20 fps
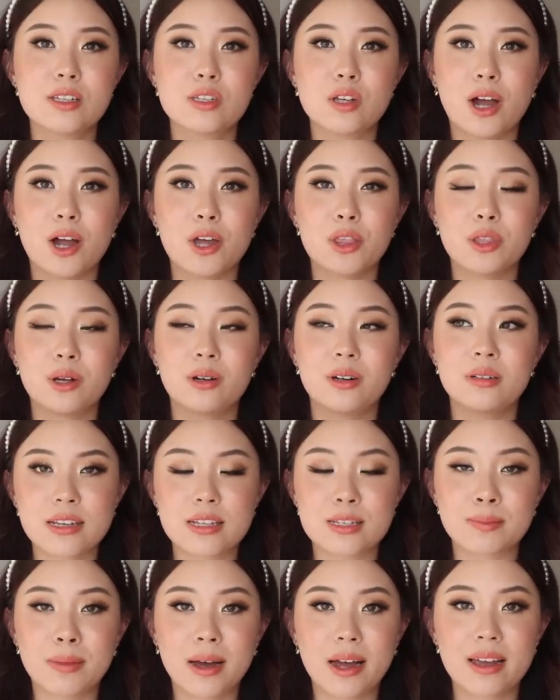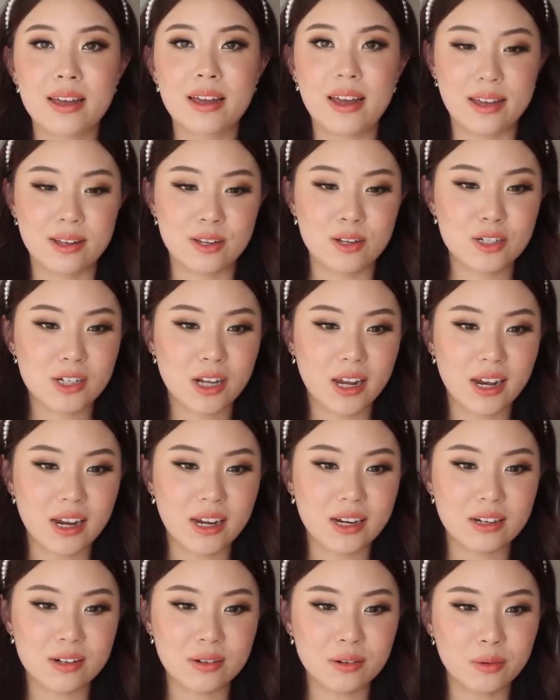So I thought, is my
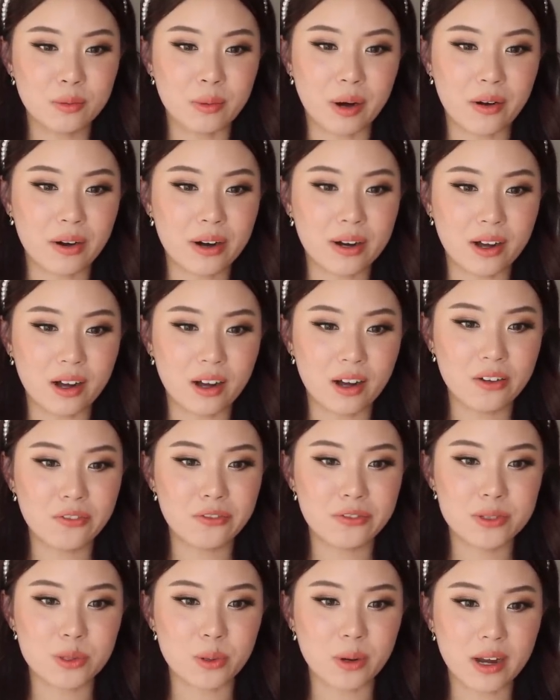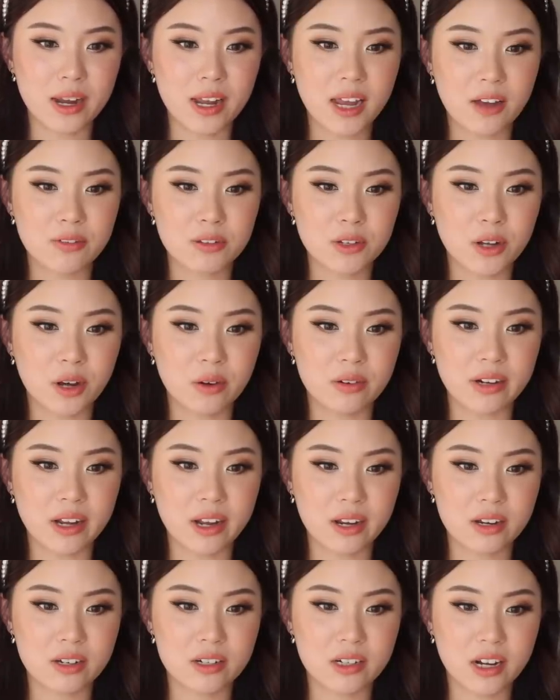Accutane wearing off? Do I have to go on
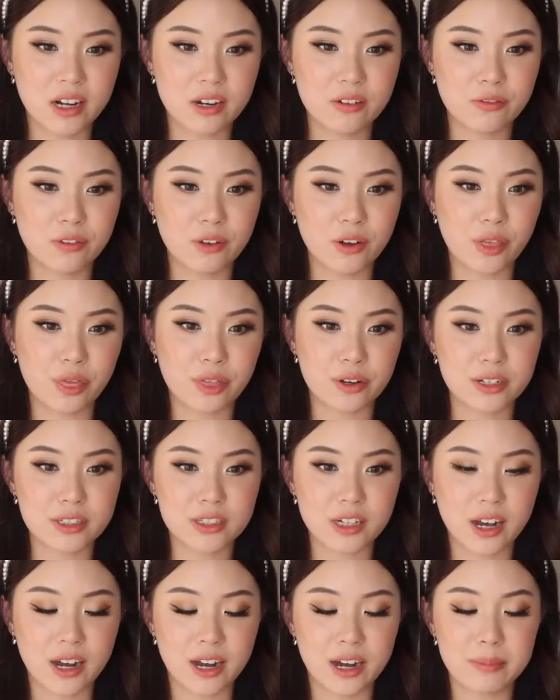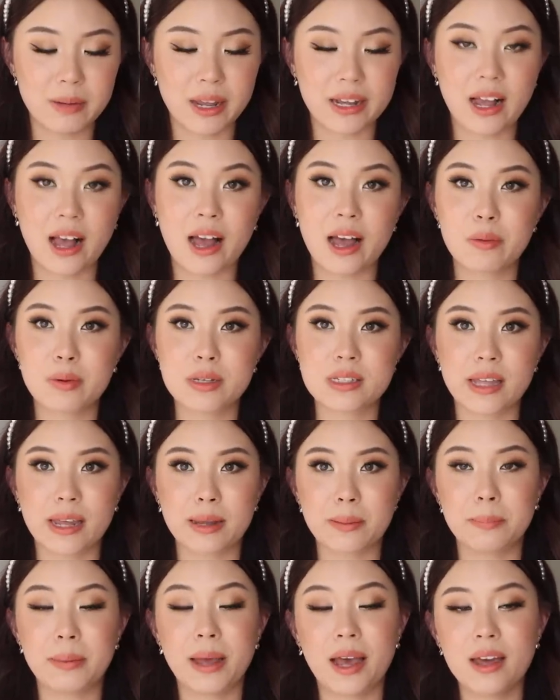Accutane for a third time? Like I was
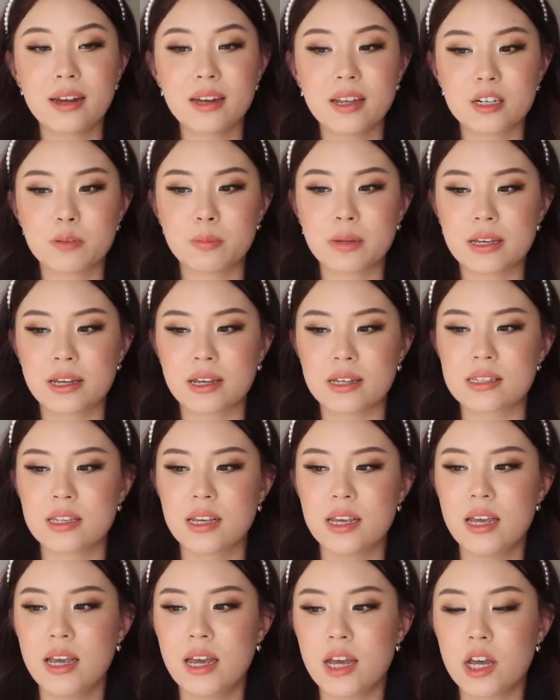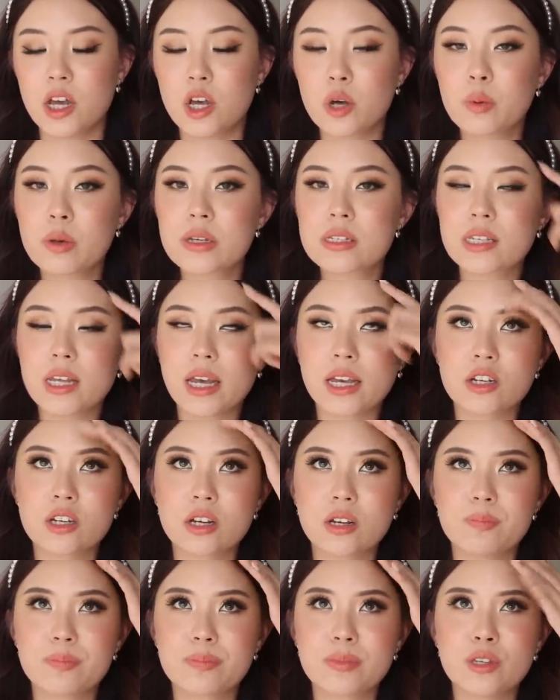like panicked because it was like
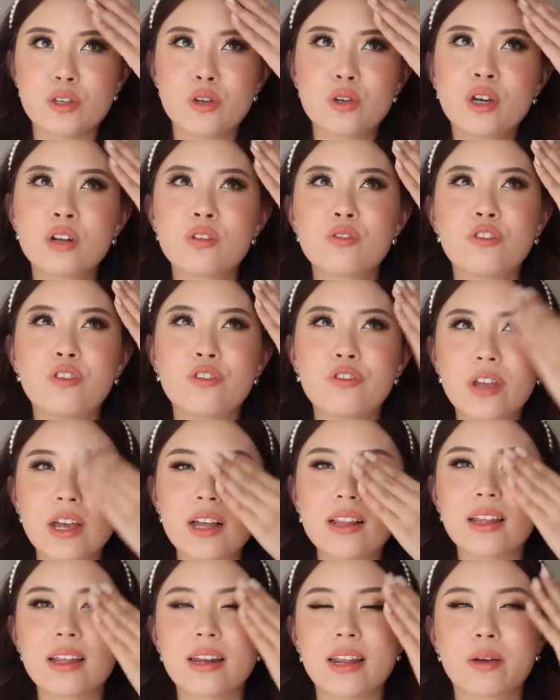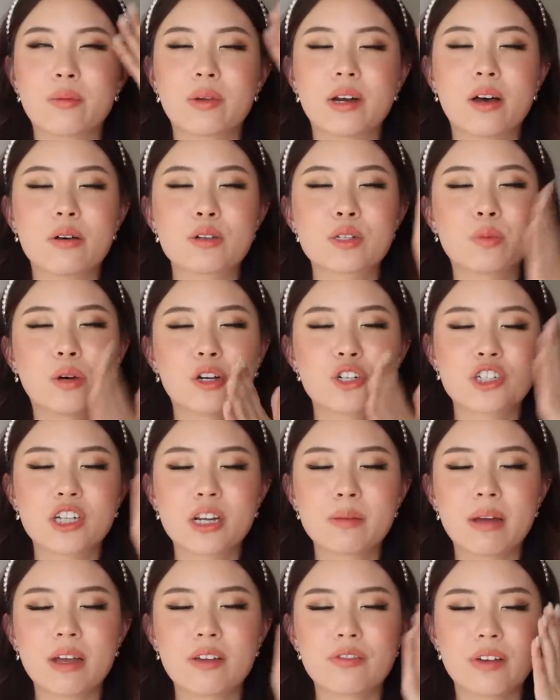you could feel it, like when I was
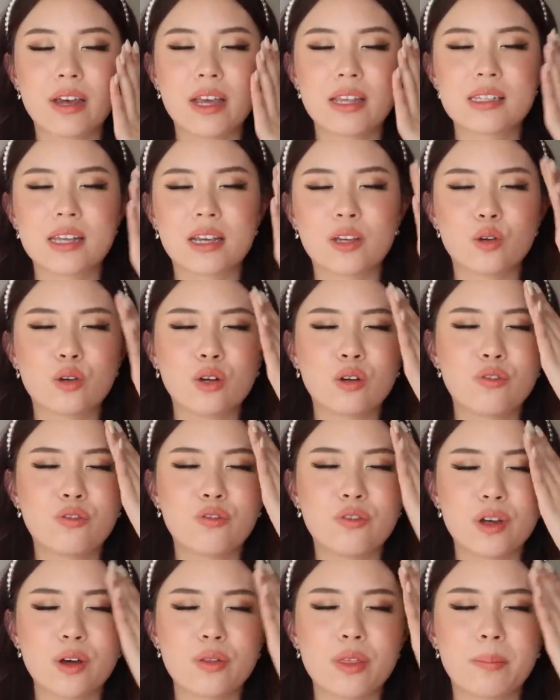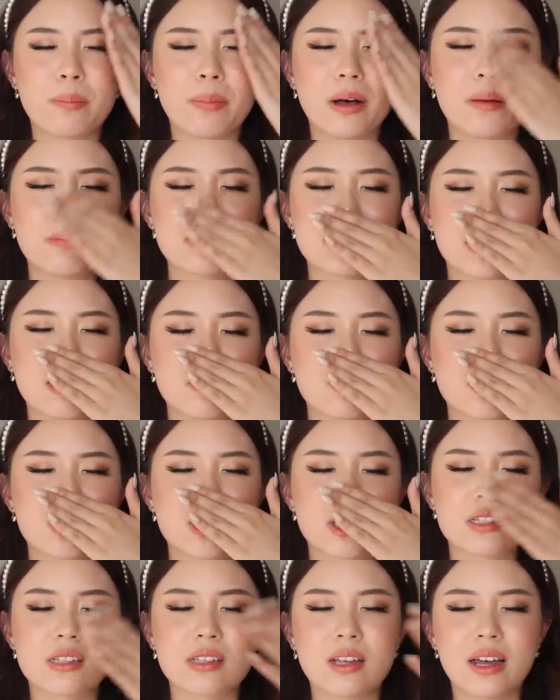washing my face, like you could feel the bumps, and it was
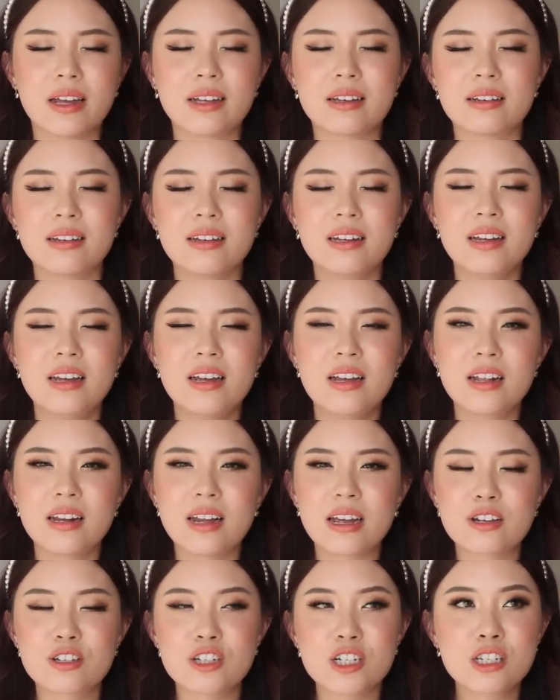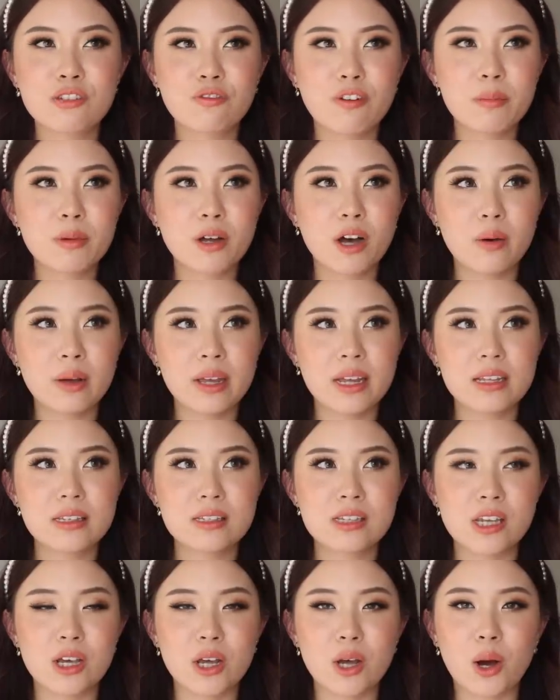just like just from going
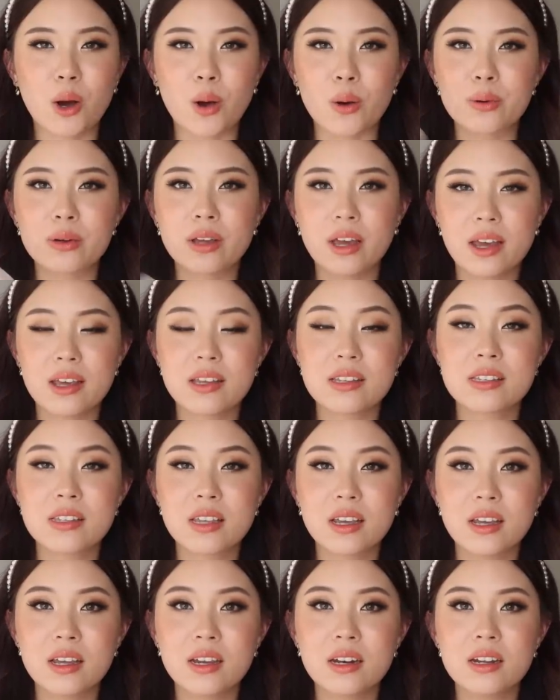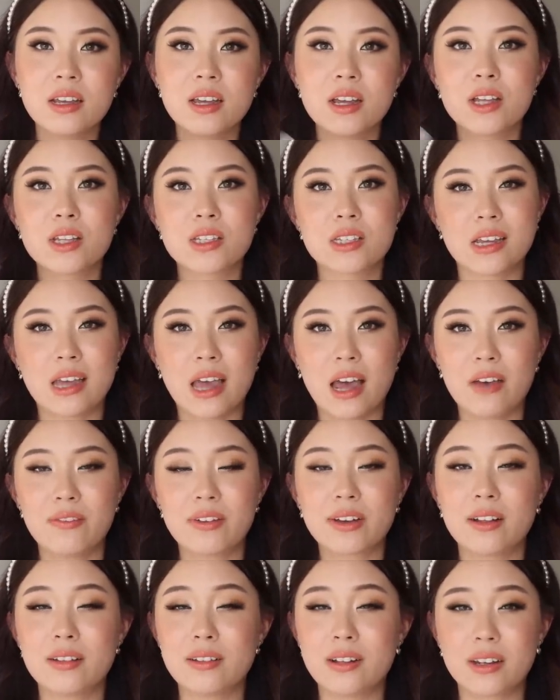to okay skin to
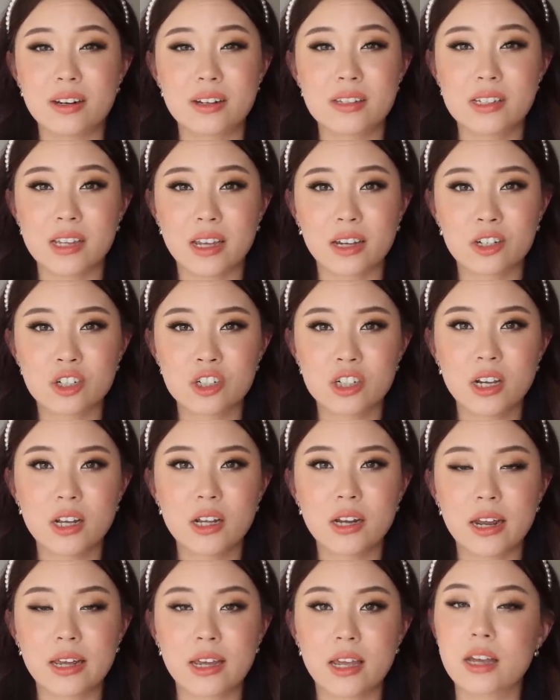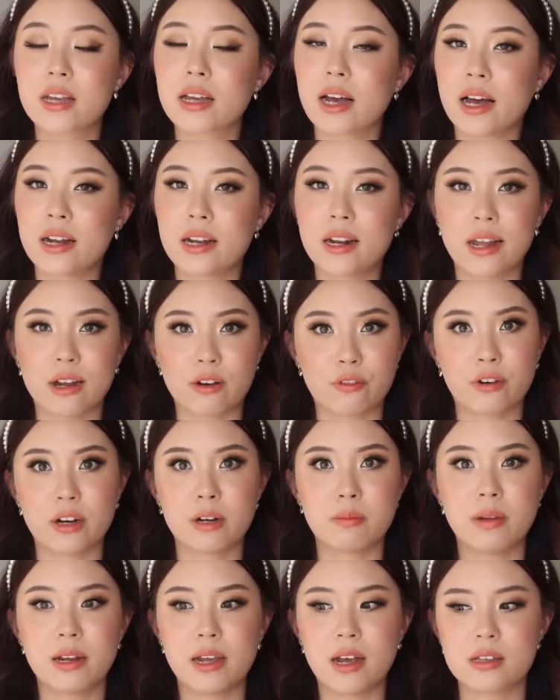having a lot of texture, like it kind of like
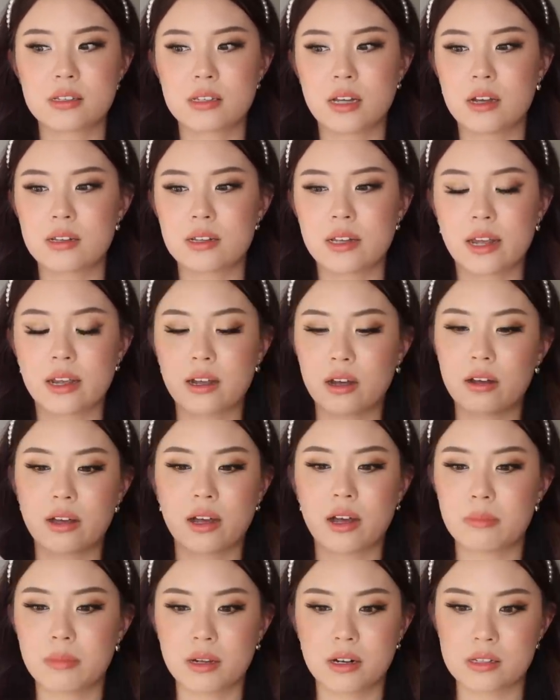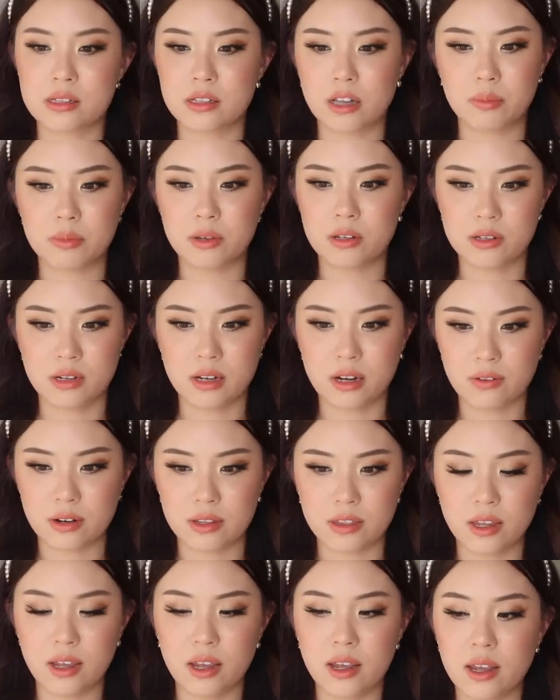freaked me out. So I was like, okay, I'm gonna stop using
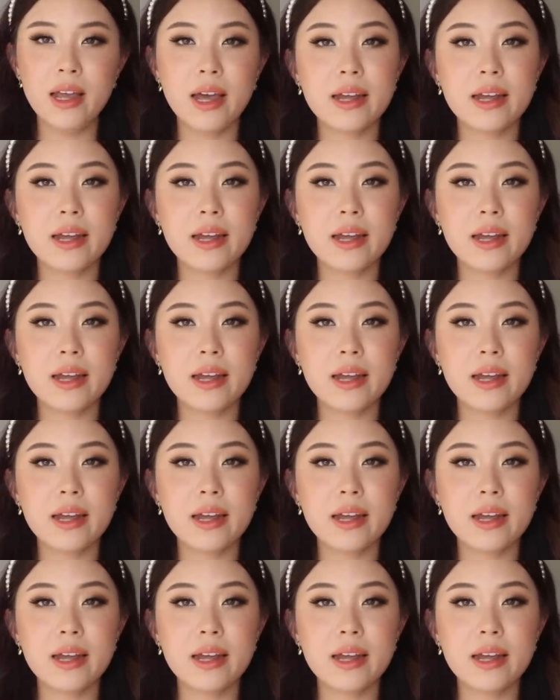everything.